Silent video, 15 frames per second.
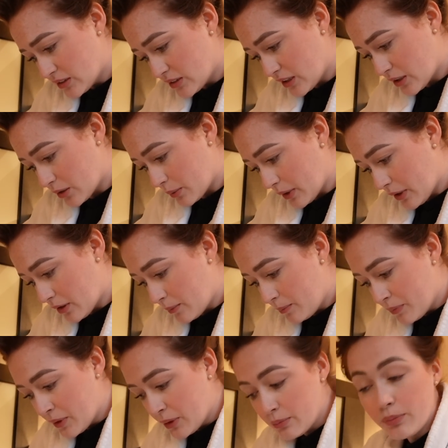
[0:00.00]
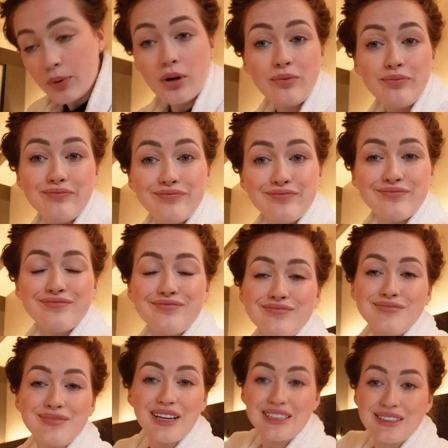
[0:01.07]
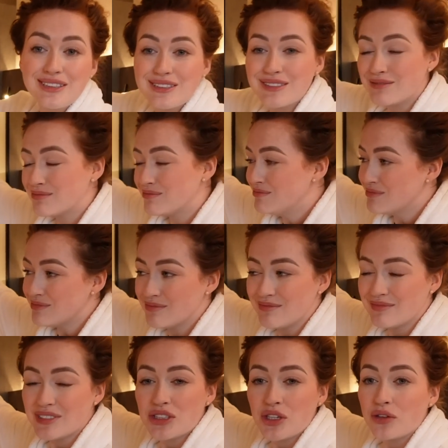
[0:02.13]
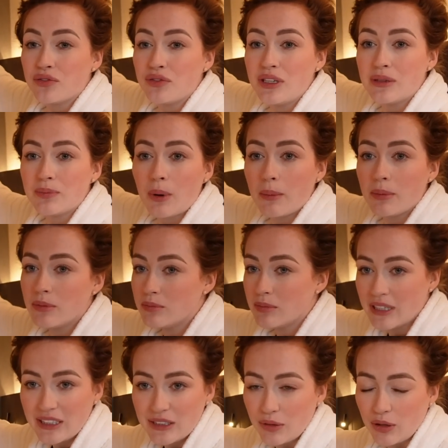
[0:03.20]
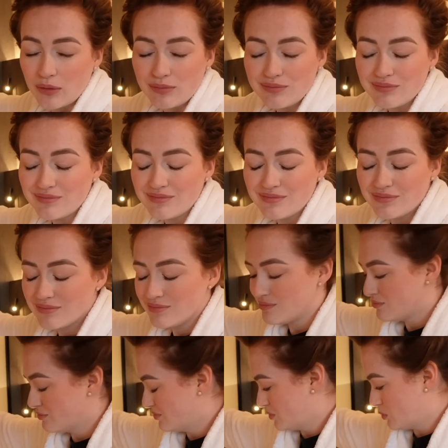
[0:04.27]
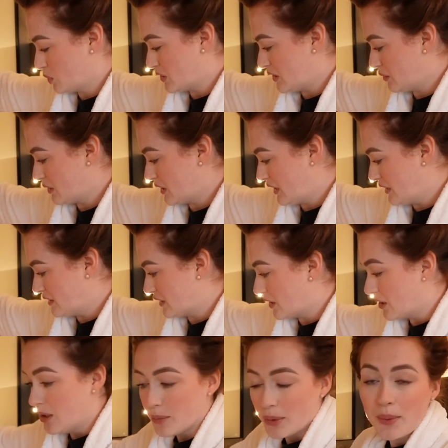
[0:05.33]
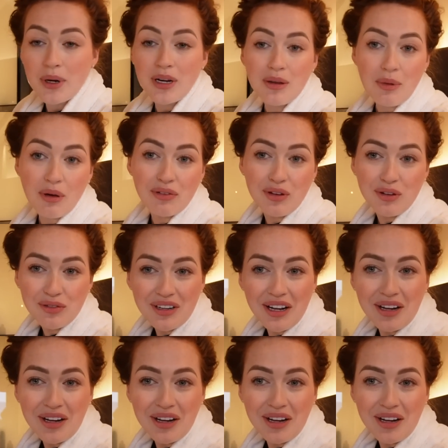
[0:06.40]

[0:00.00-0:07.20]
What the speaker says: deal with. But that's Sophie's problem later on. We'll deal with that later. I'm going to eat my food for